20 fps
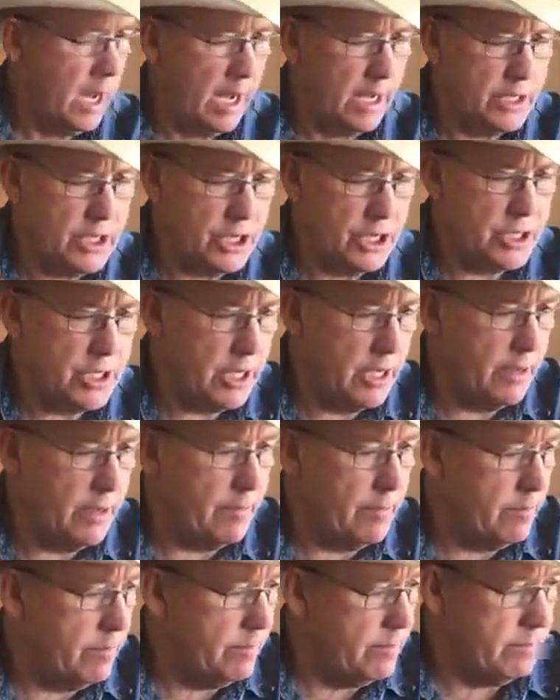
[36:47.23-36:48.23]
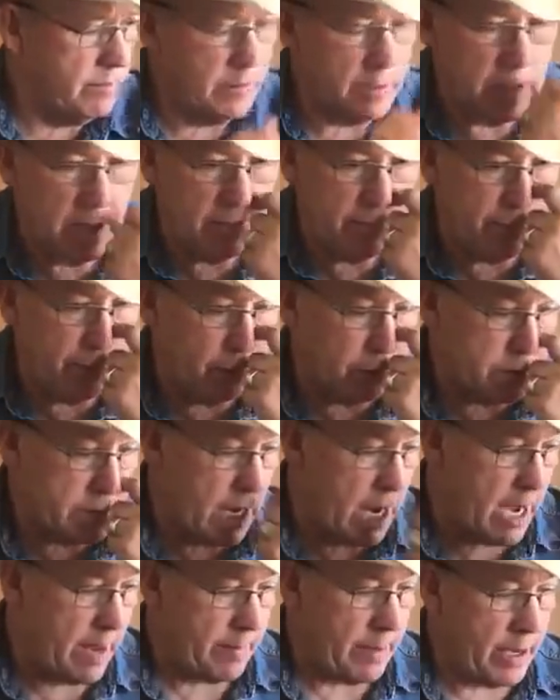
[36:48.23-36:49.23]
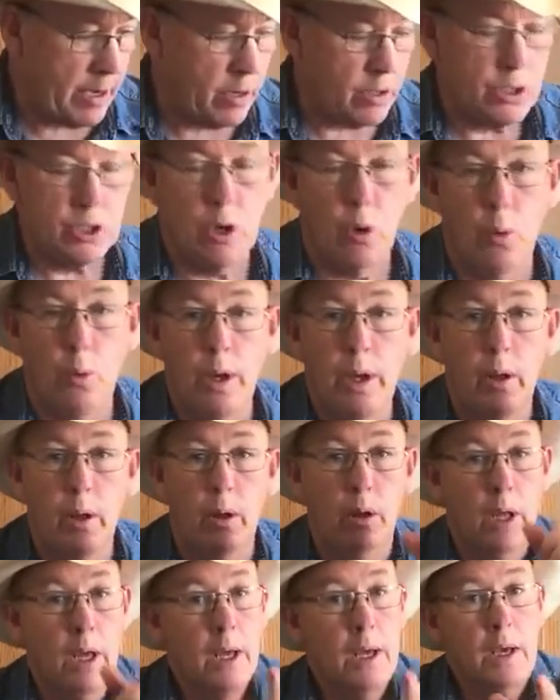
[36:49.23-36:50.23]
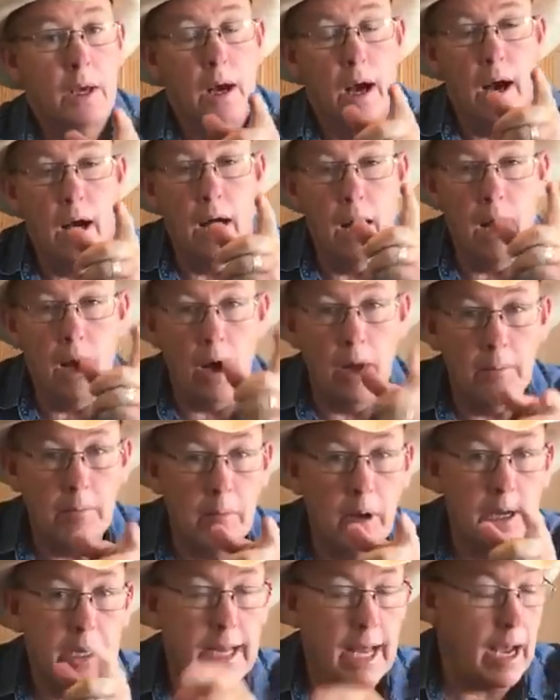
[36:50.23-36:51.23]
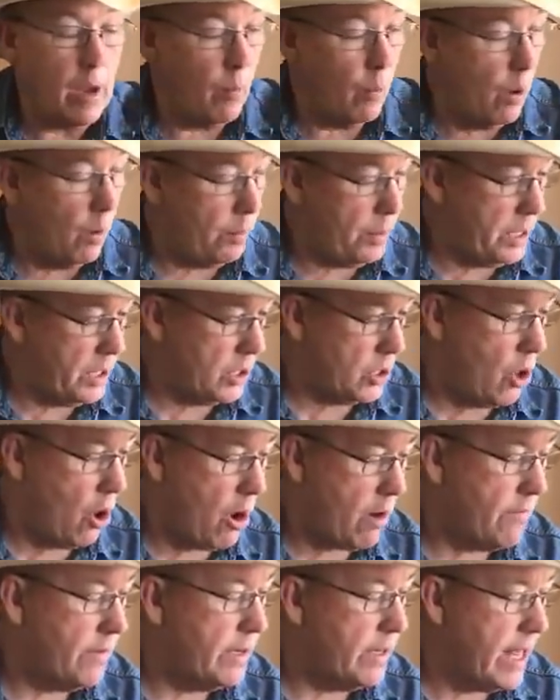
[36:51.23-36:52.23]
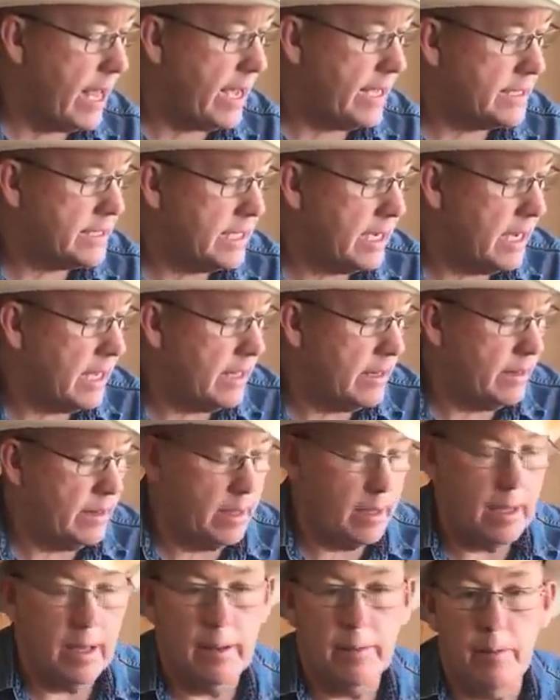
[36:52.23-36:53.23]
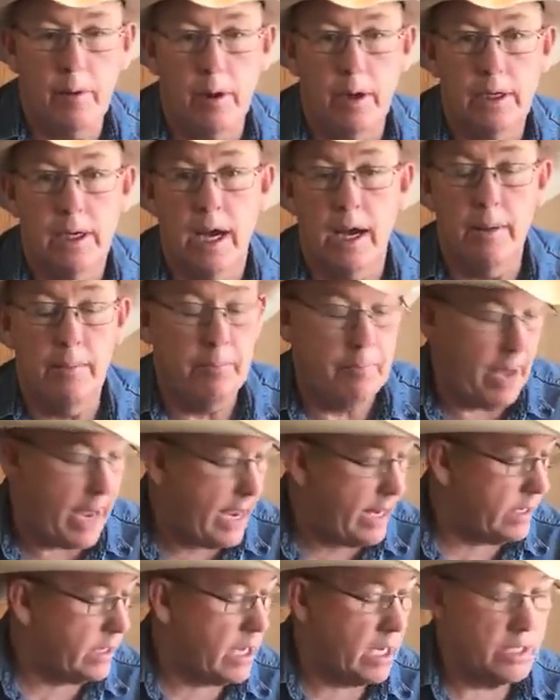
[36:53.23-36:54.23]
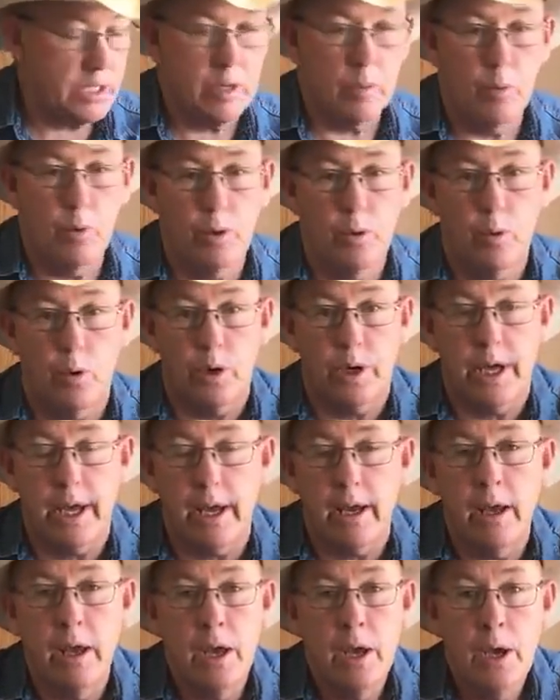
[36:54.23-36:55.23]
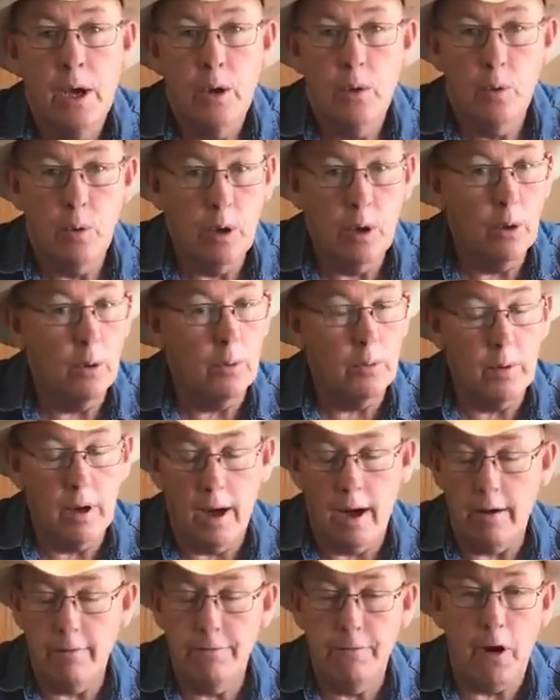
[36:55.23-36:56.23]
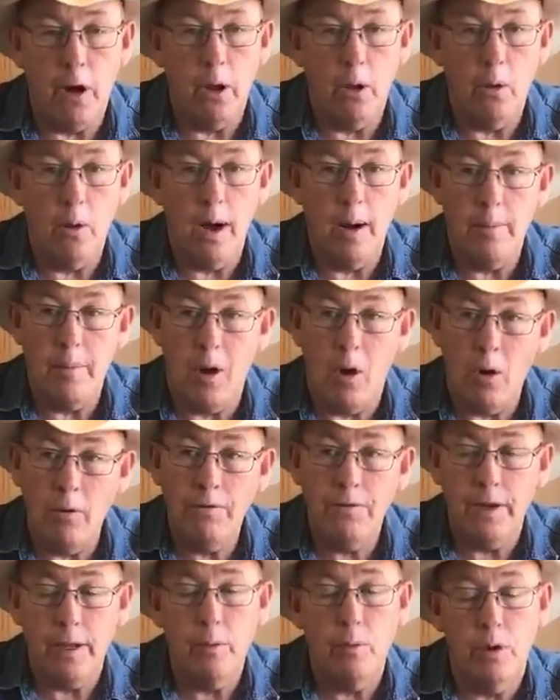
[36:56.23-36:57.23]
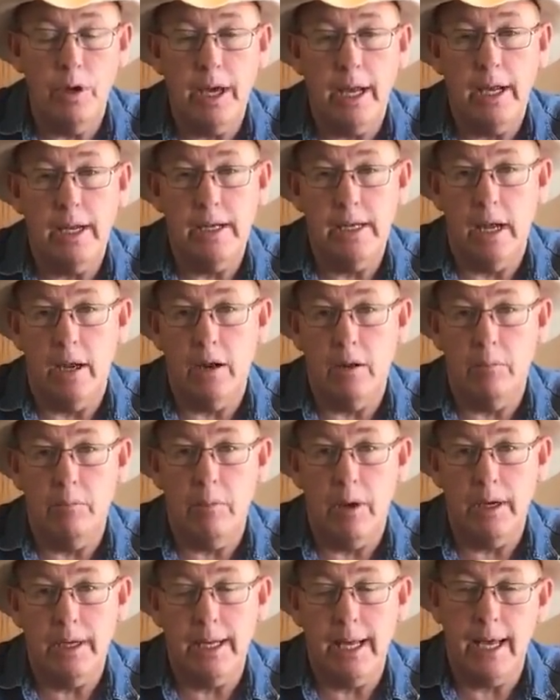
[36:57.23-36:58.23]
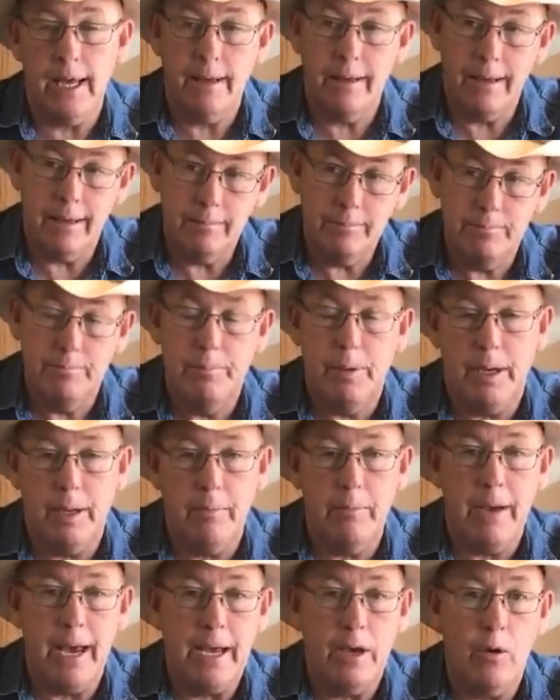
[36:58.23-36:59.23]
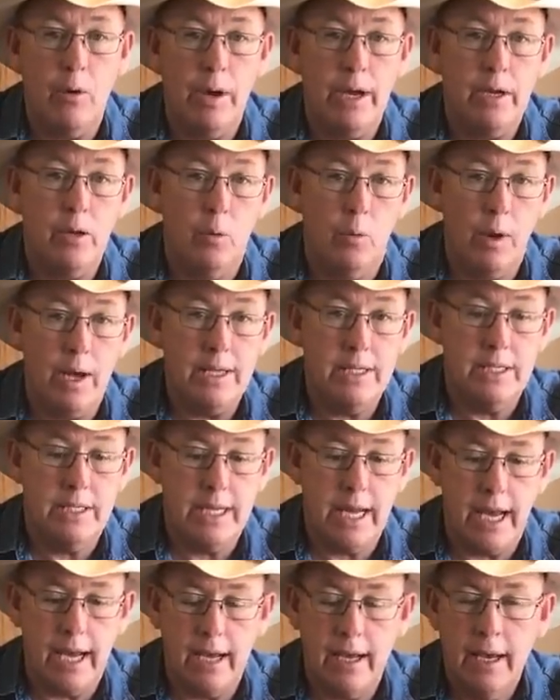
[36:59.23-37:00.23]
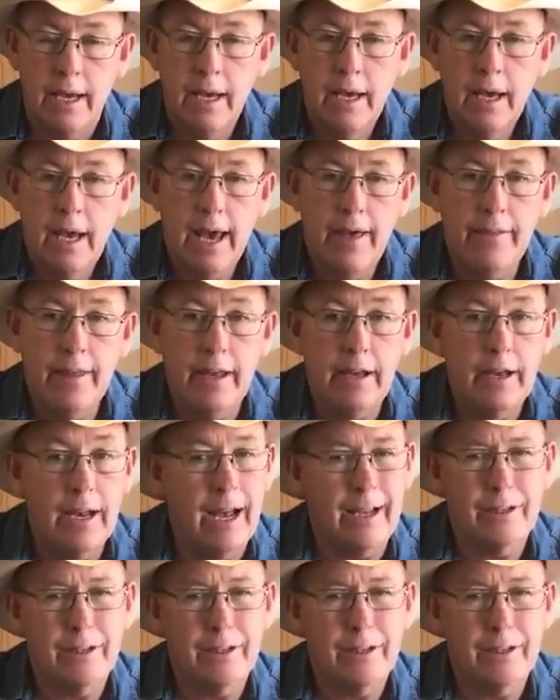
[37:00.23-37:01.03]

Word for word: uh, just to fill time here, so we'll uh, on Monday we'll be carving that uh, the cut Bain custom woodworking. We'll uh, follow up. Hopefully, we'll get it done on Monday, but it may go into Wednesday, and then